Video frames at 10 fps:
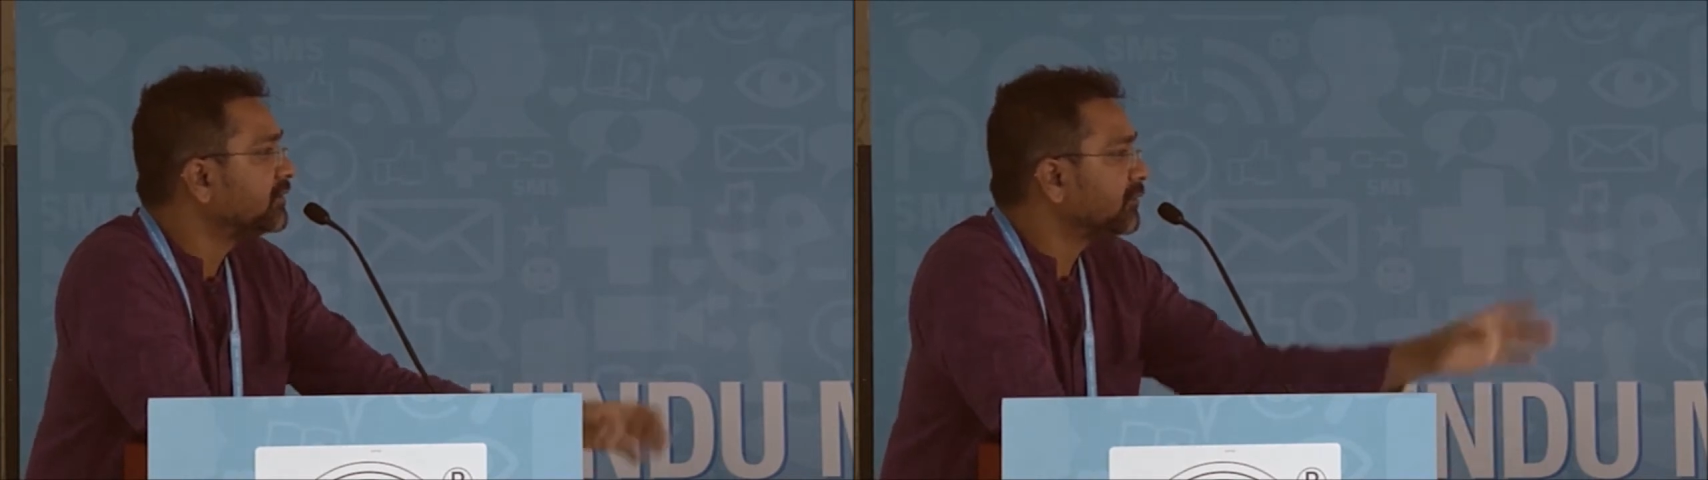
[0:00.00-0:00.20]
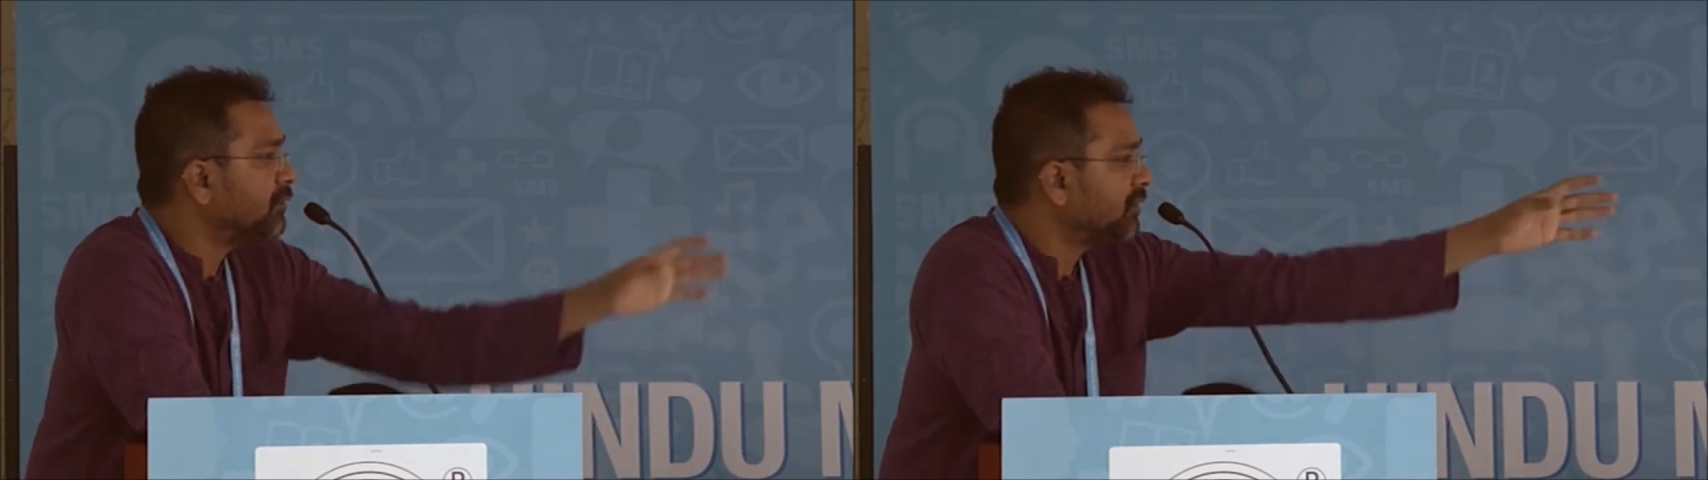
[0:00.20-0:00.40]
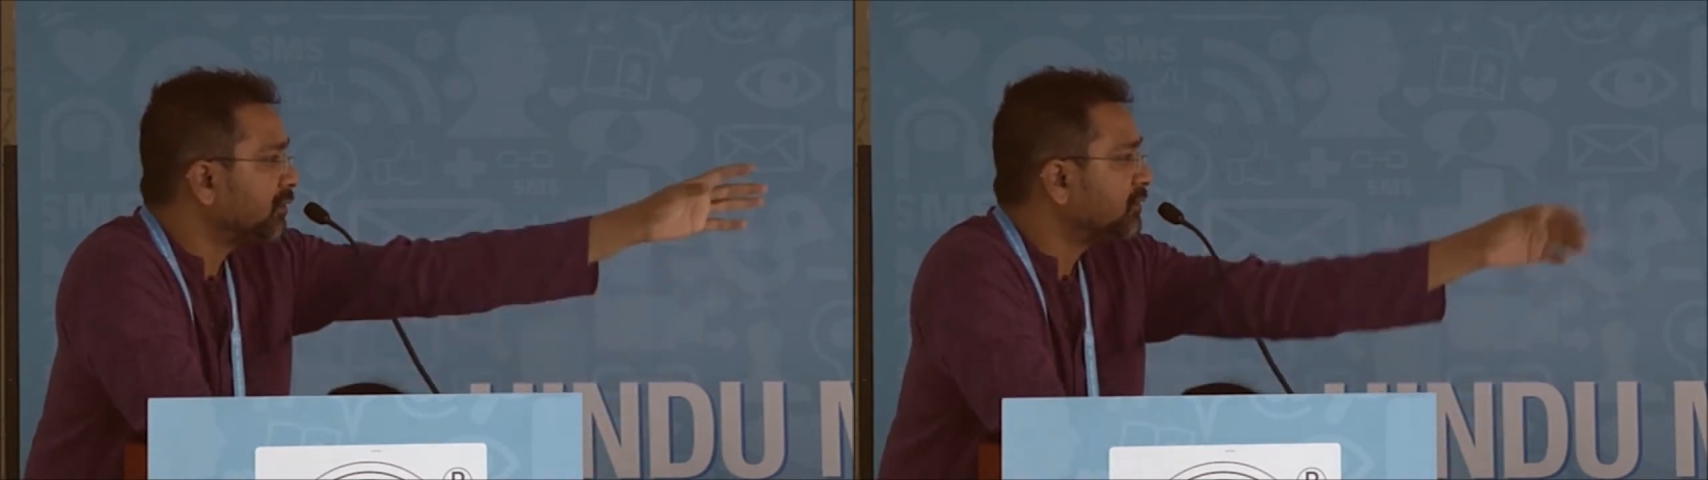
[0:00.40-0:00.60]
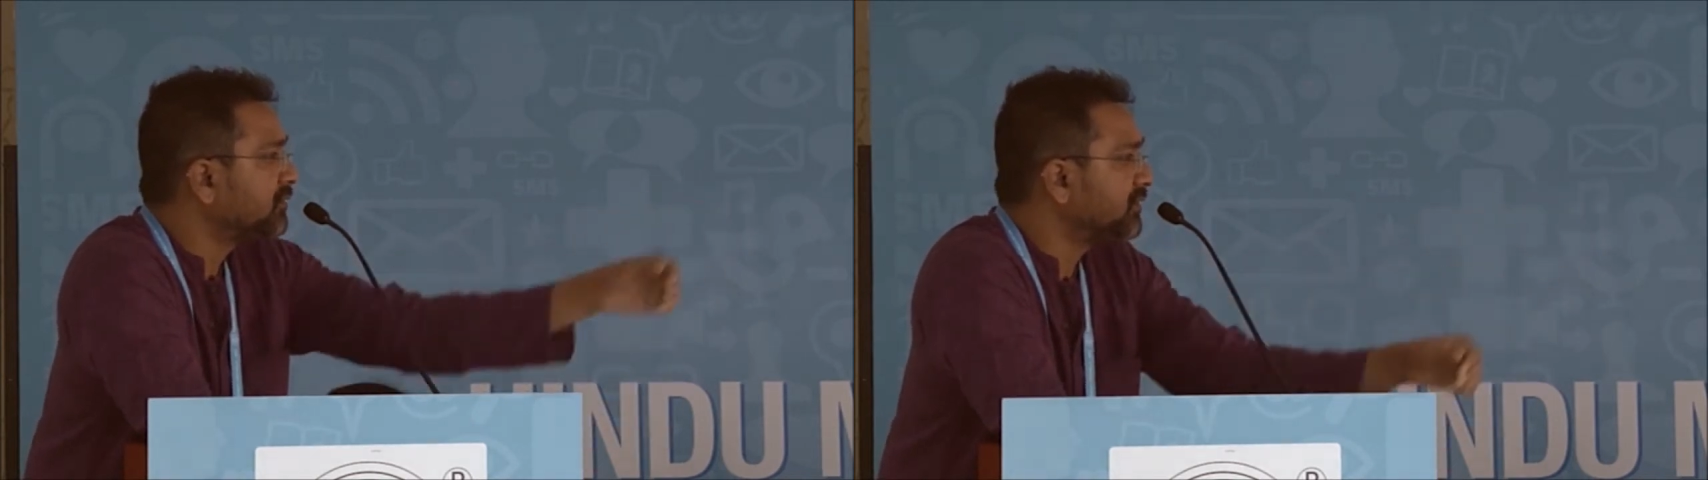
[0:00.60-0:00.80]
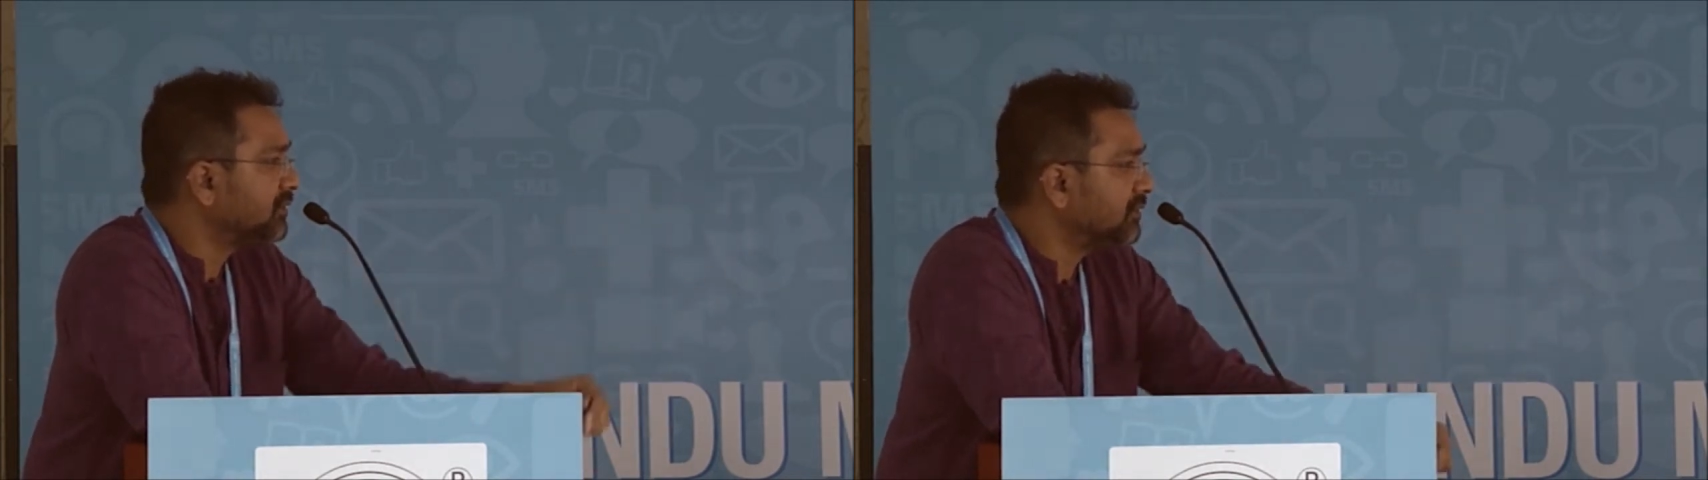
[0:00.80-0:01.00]
called out
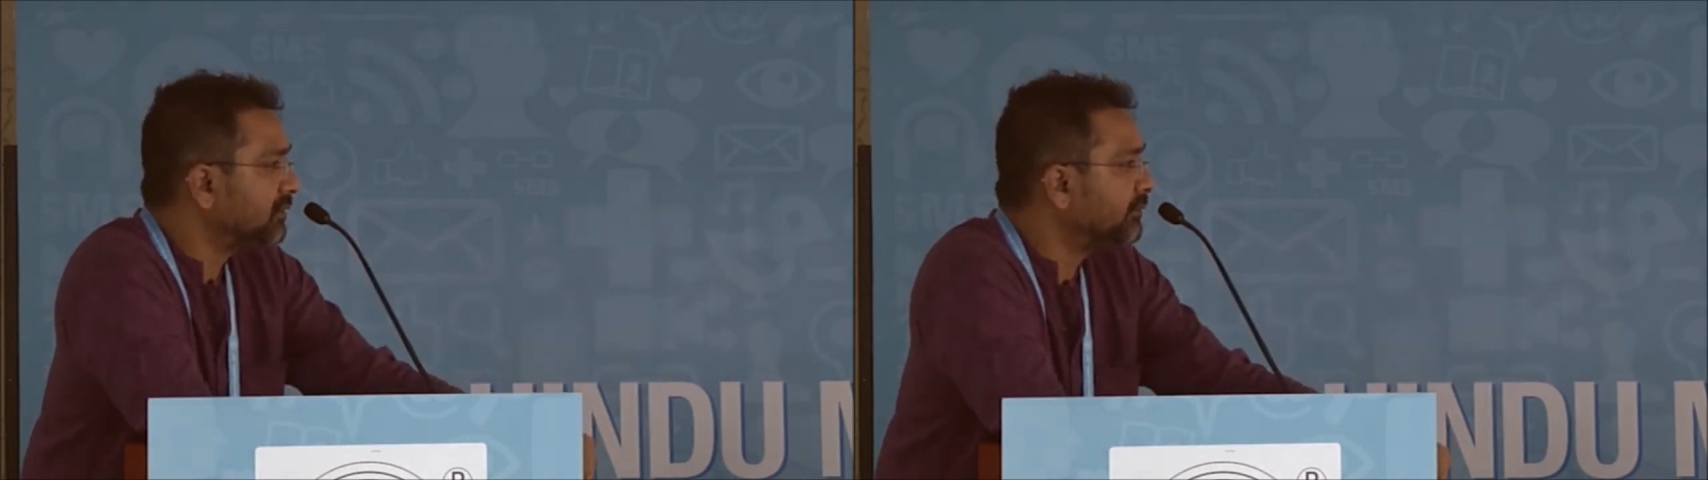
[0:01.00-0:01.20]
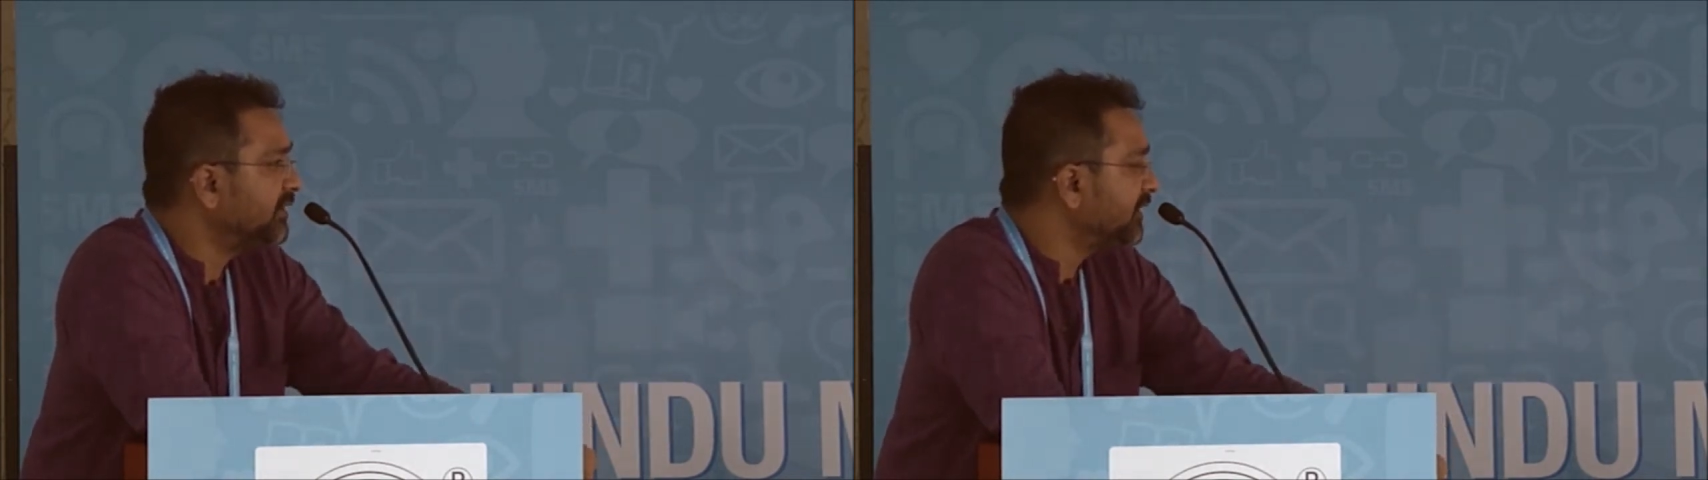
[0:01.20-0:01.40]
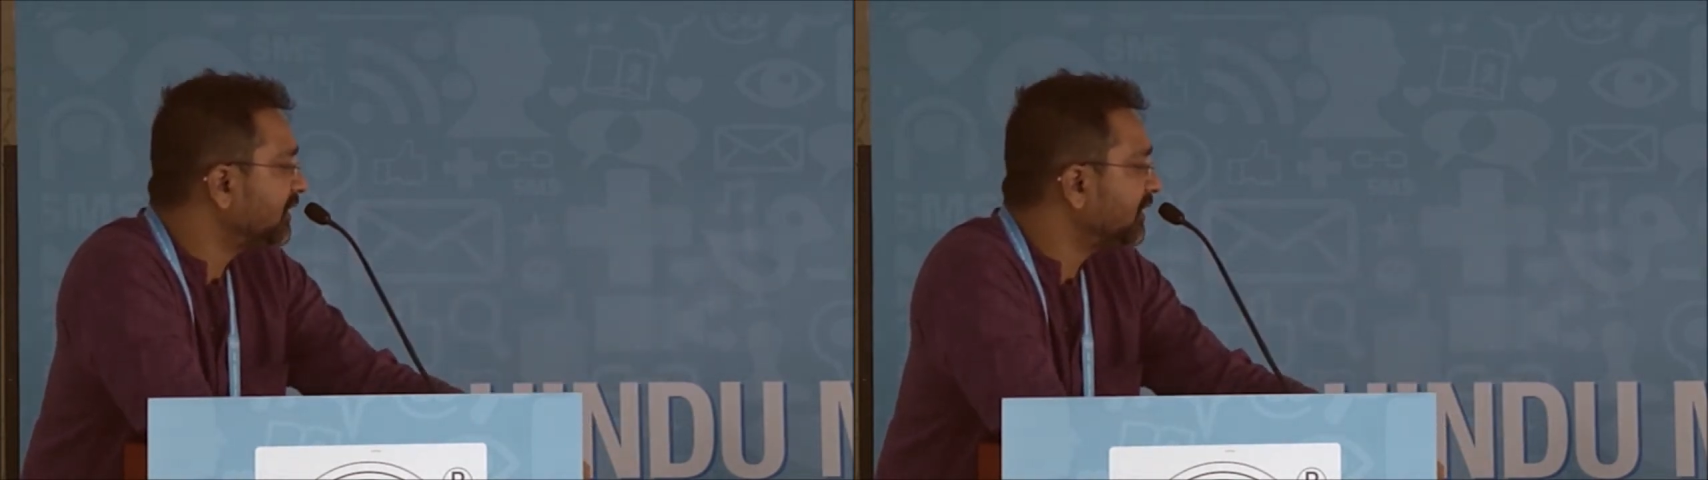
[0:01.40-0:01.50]
the media